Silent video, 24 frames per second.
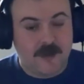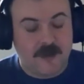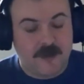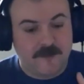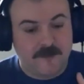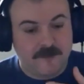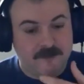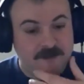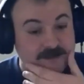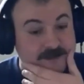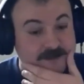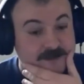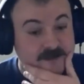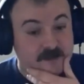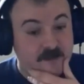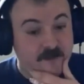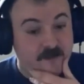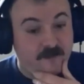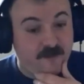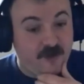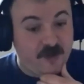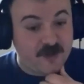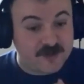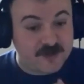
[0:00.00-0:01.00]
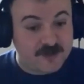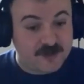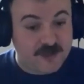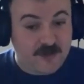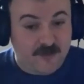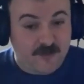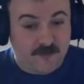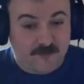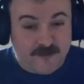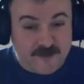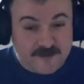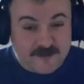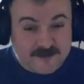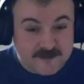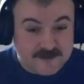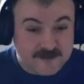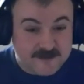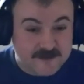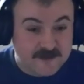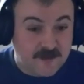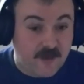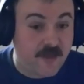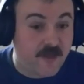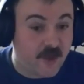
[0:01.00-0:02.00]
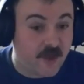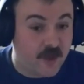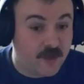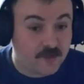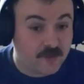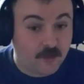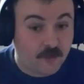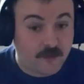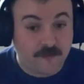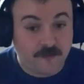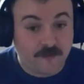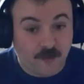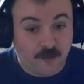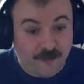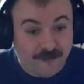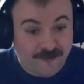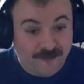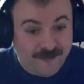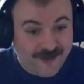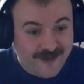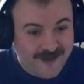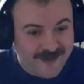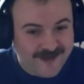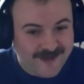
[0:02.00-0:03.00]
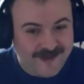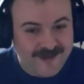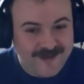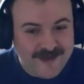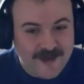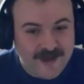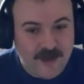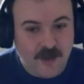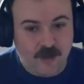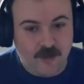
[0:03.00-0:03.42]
And this isn't the first year of this. This is the third or the fourth year